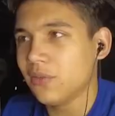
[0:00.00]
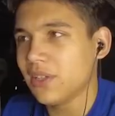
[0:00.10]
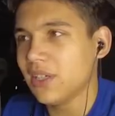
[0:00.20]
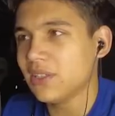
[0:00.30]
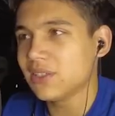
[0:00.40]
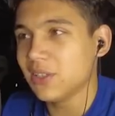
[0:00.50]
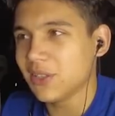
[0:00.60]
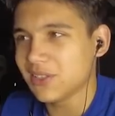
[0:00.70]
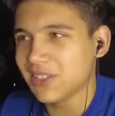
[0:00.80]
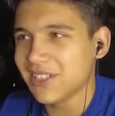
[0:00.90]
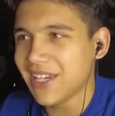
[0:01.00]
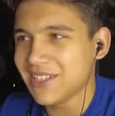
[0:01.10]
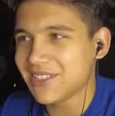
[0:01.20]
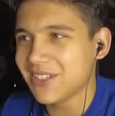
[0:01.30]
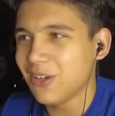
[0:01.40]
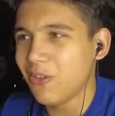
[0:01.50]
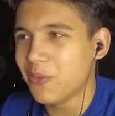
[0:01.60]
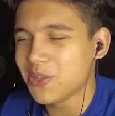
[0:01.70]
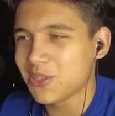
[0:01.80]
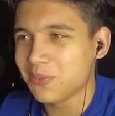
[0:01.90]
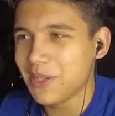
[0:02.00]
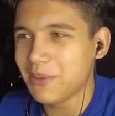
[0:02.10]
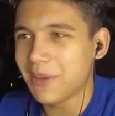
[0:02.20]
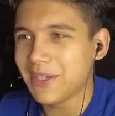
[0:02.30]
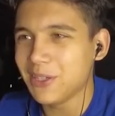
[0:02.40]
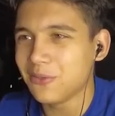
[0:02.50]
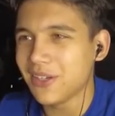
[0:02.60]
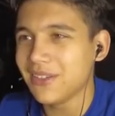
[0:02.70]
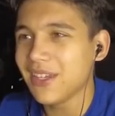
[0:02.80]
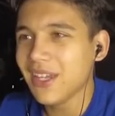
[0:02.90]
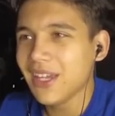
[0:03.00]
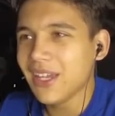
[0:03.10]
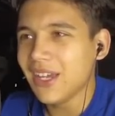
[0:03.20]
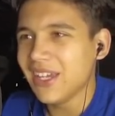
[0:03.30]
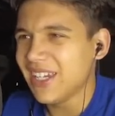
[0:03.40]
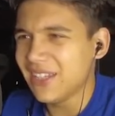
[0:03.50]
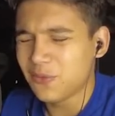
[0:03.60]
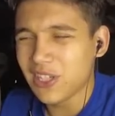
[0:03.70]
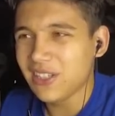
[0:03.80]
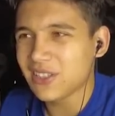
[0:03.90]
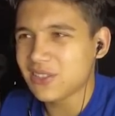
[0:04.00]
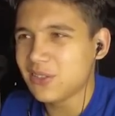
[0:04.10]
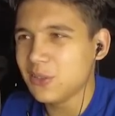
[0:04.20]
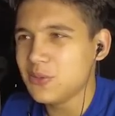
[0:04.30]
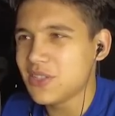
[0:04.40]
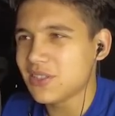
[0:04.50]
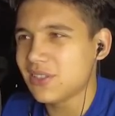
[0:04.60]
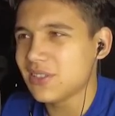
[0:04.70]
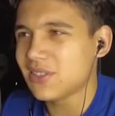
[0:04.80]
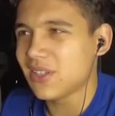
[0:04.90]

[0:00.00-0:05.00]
the years. Here you can see a nice off-board shot made by my girlfriend. Yeah, it really doesn't do justice